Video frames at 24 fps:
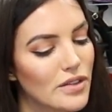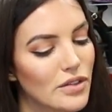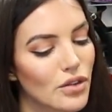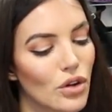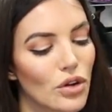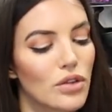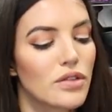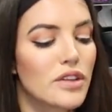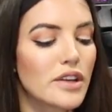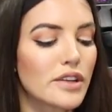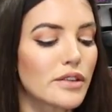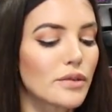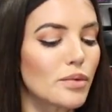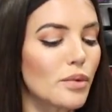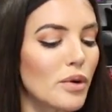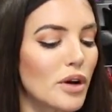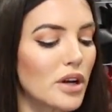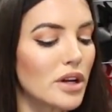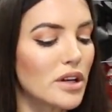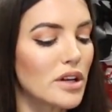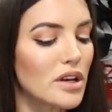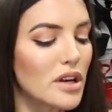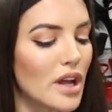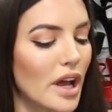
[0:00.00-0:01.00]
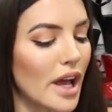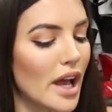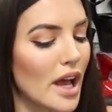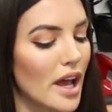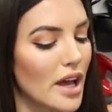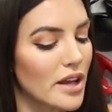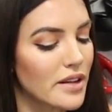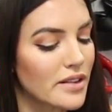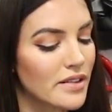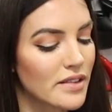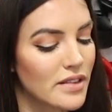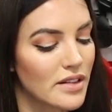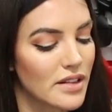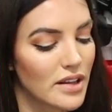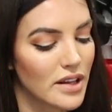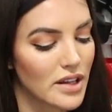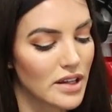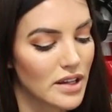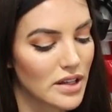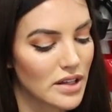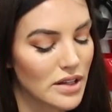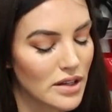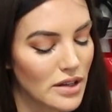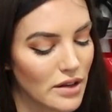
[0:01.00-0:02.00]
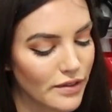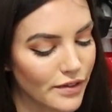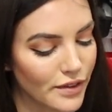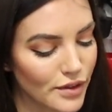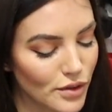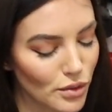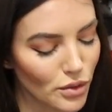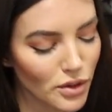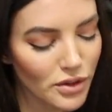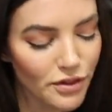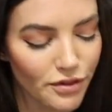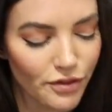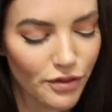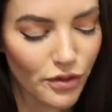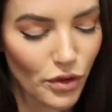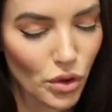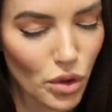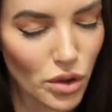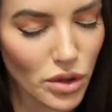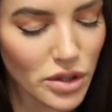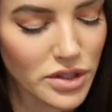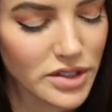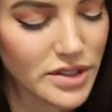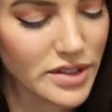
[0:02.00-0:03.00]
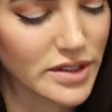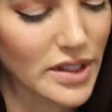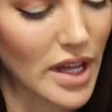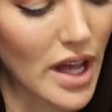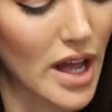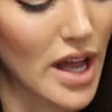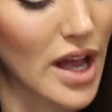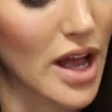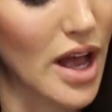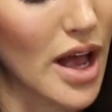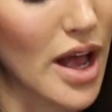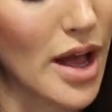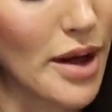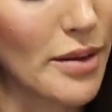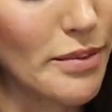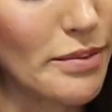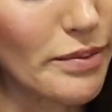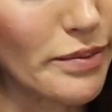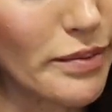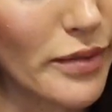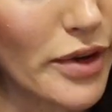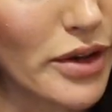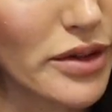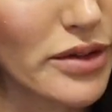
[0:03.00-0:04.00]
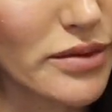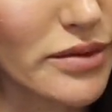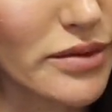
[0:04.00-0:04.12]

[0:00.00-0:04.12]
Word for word: So this one has the sort of forks um,